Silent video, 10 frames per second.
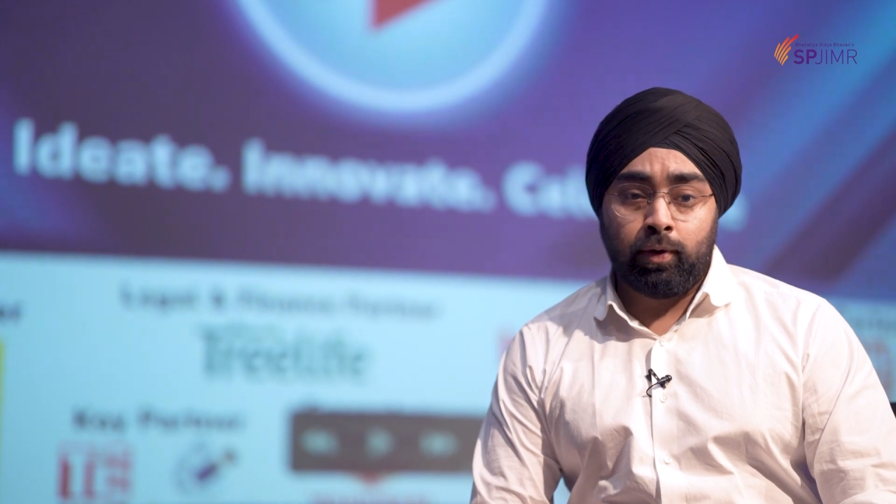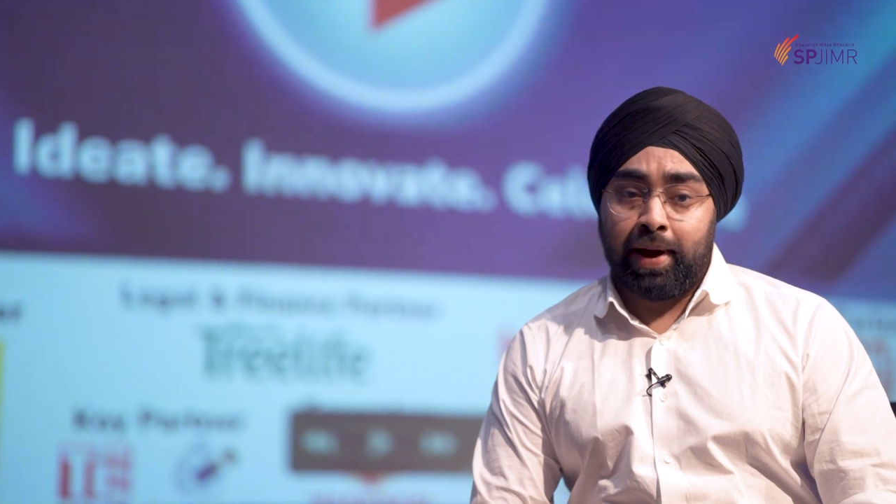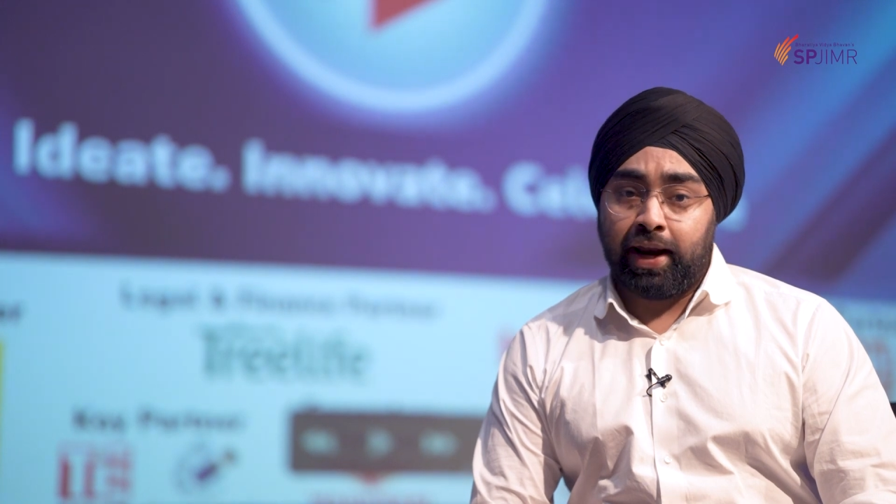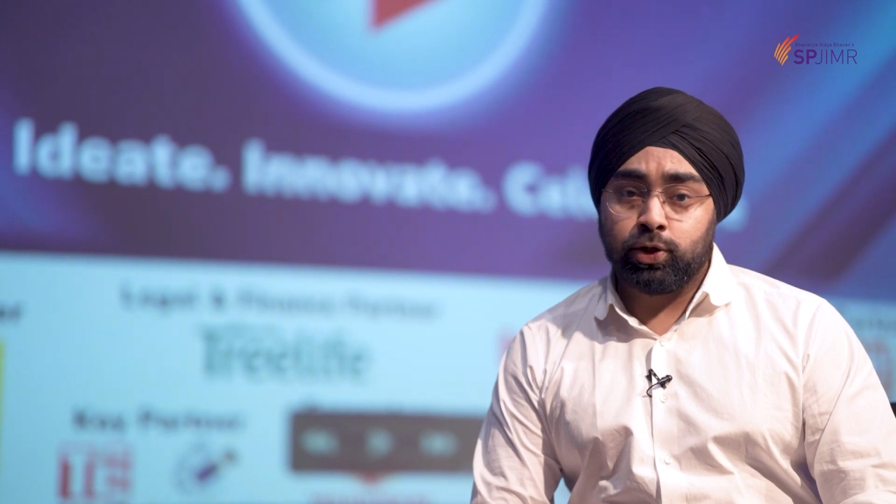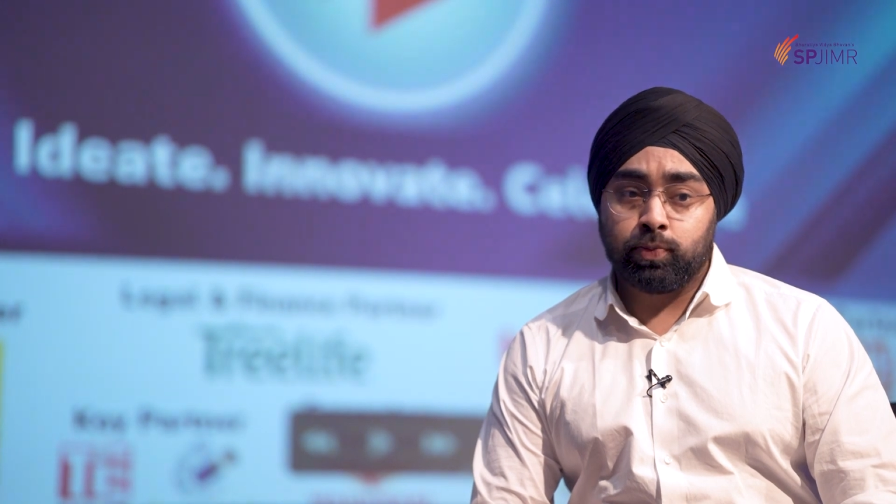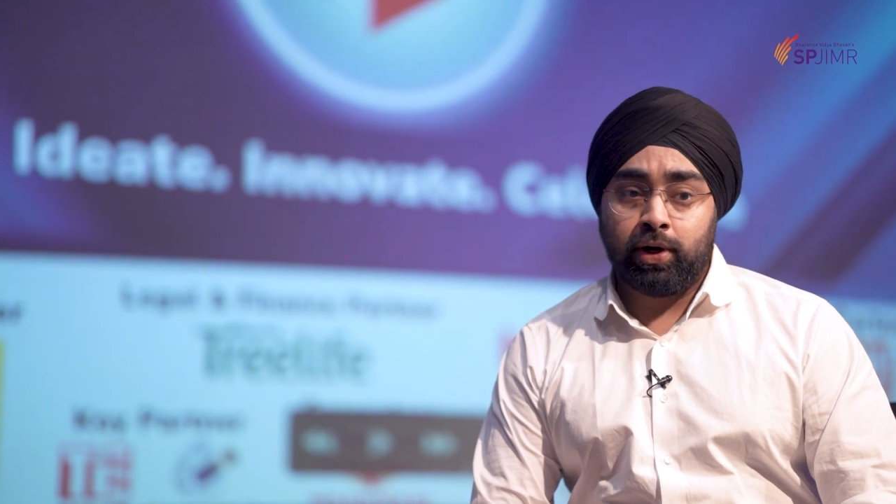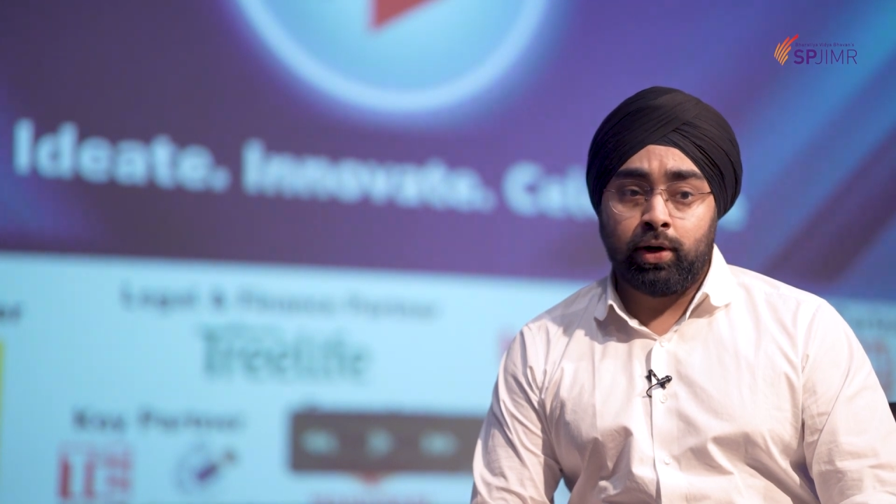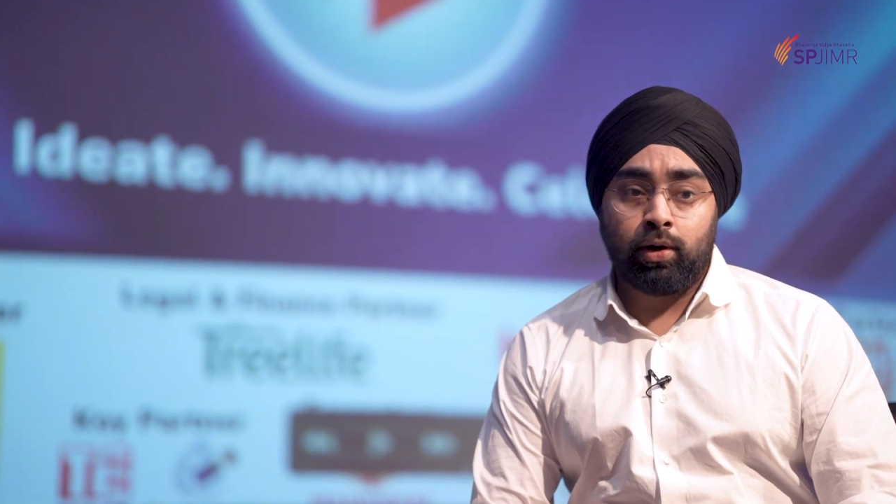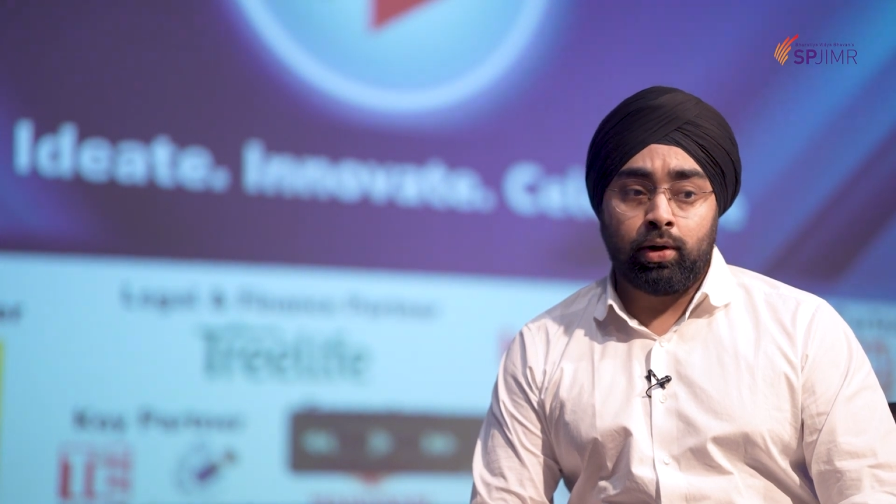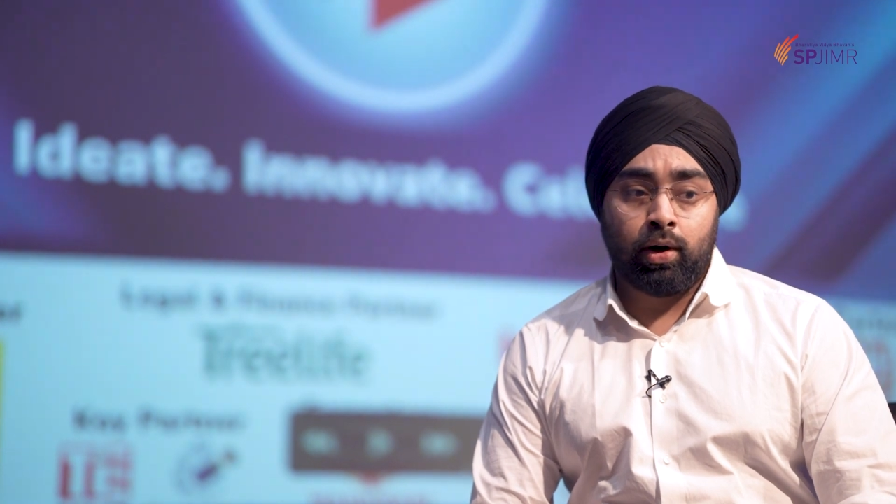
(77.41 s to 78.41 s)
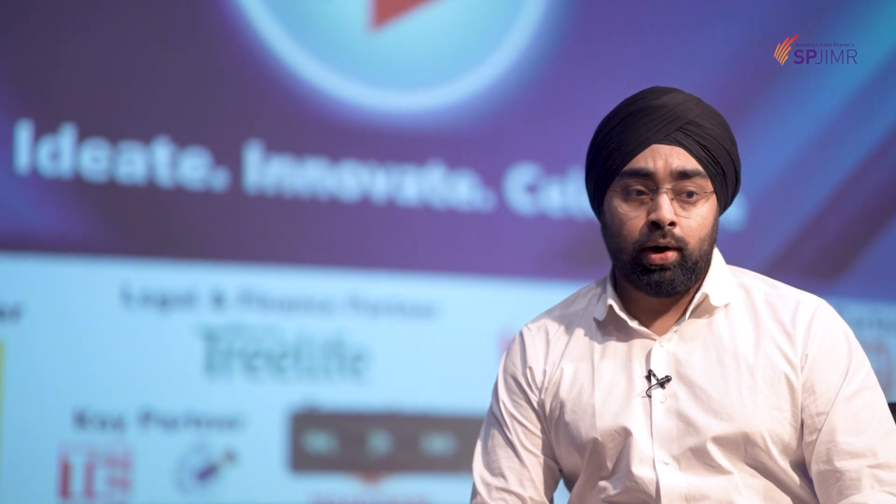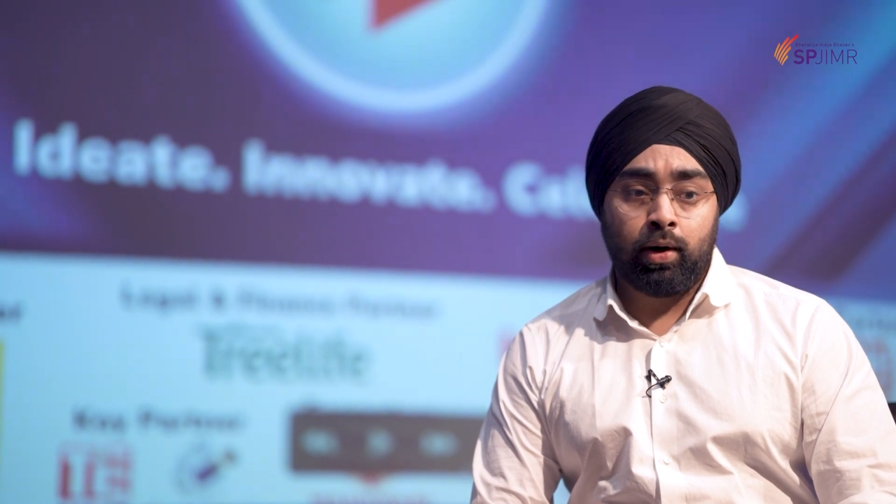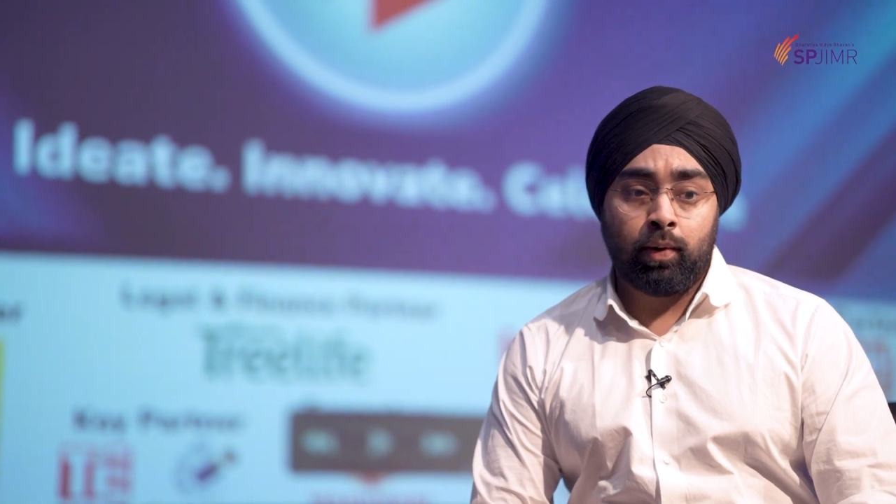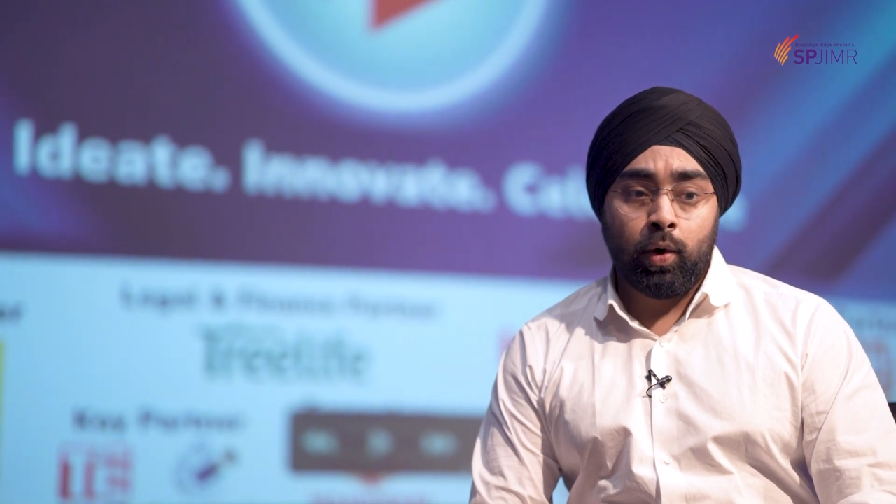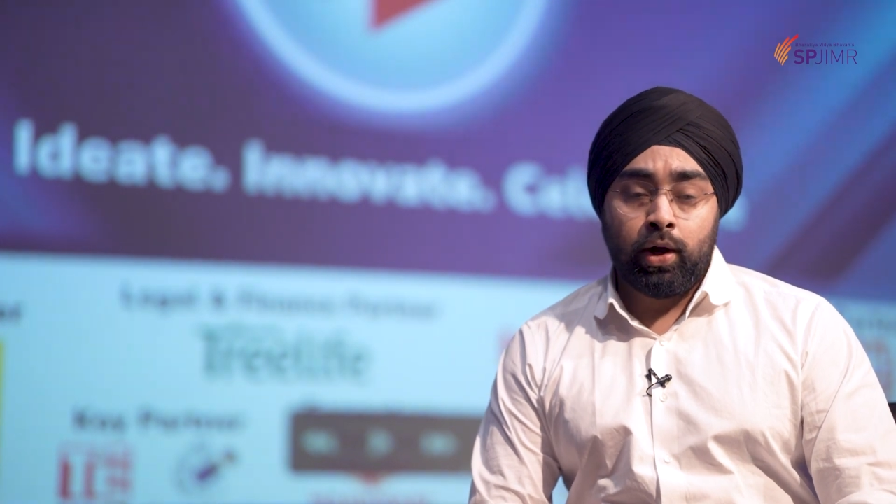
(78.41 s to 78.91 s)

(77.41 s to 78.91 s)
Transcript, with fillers: management, uh,